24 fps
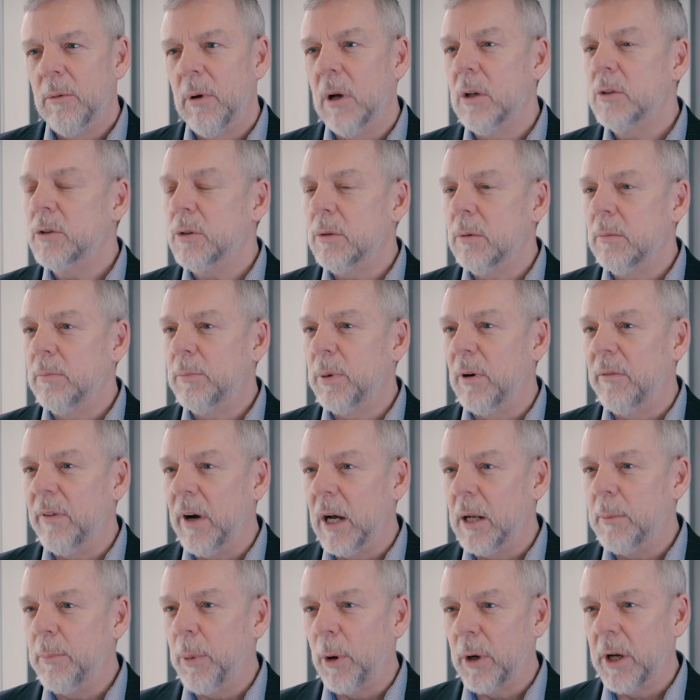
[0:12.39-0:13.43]
We also
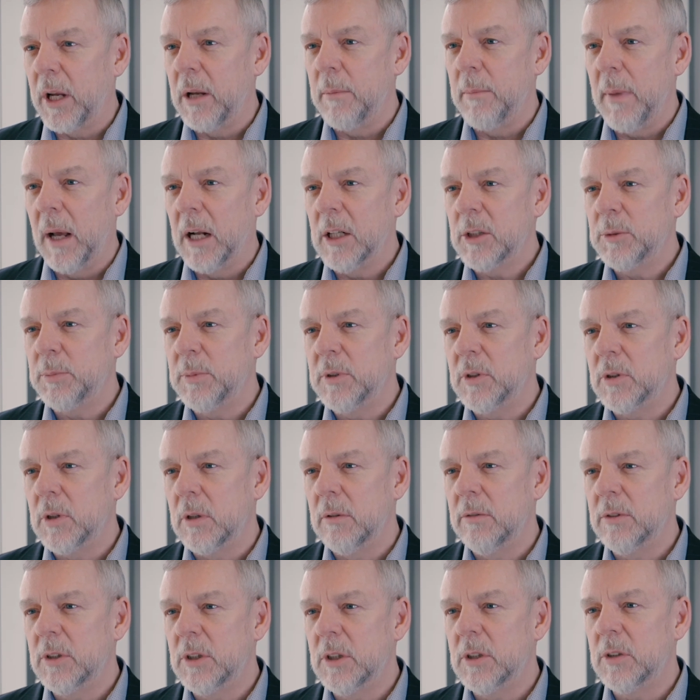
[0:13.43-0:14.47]
provide parking management
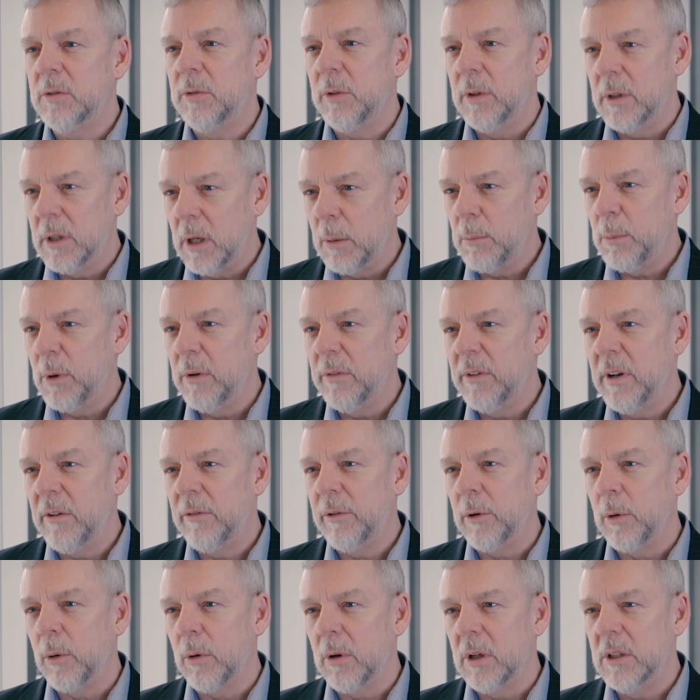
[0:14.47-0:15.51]
services for a number of
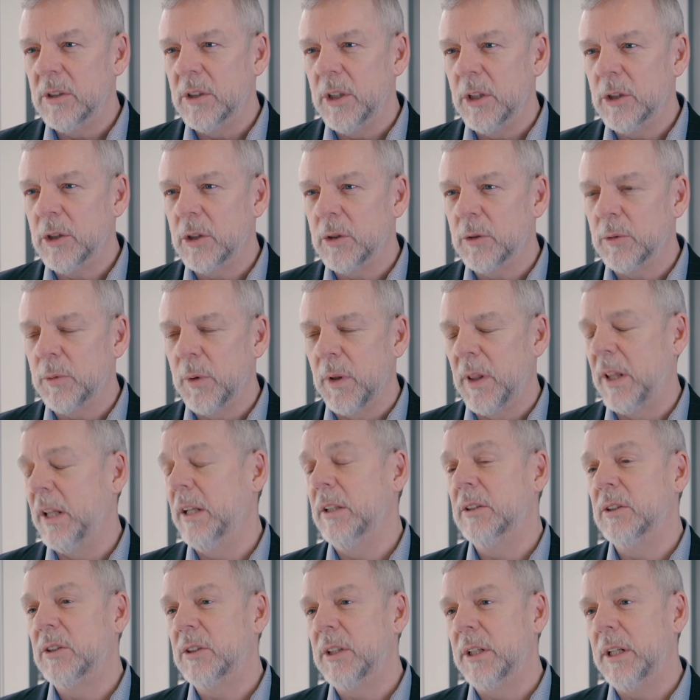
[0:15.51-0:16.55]
different organizations within
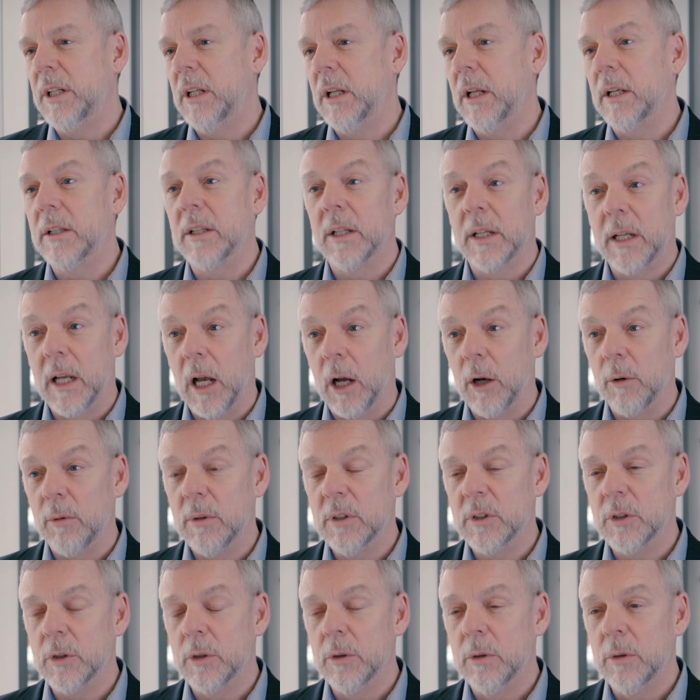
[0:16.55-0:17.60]
the city, like the Calgary
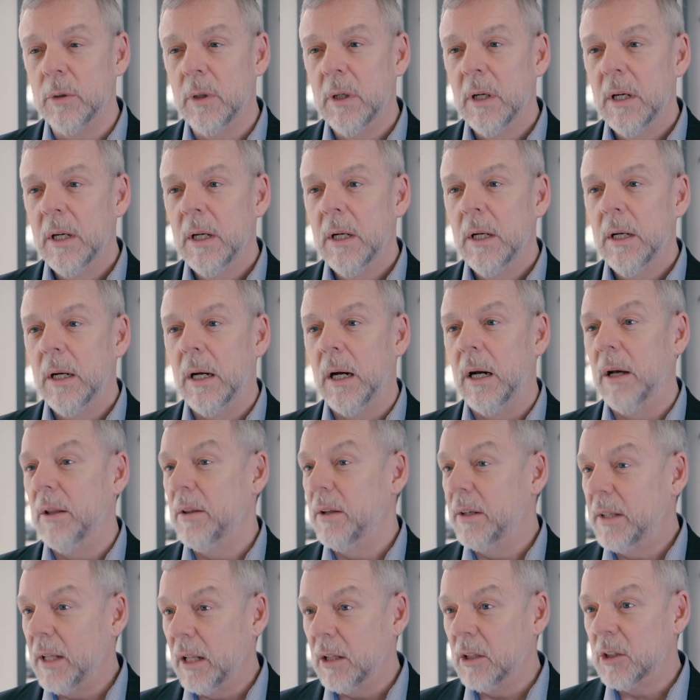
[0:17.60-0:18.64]
Zoo, uh, the
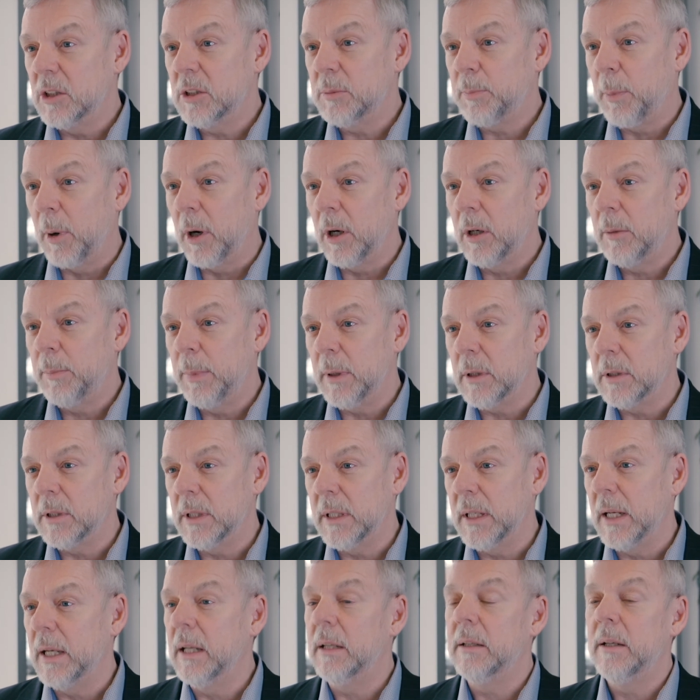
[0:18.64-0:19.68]
TELUS Spark
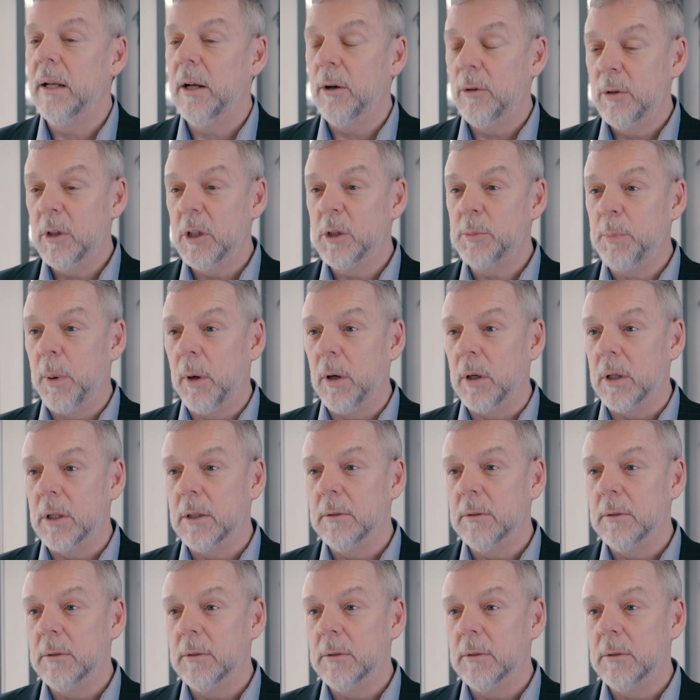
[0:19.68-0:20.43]
Building, and Heritage Park.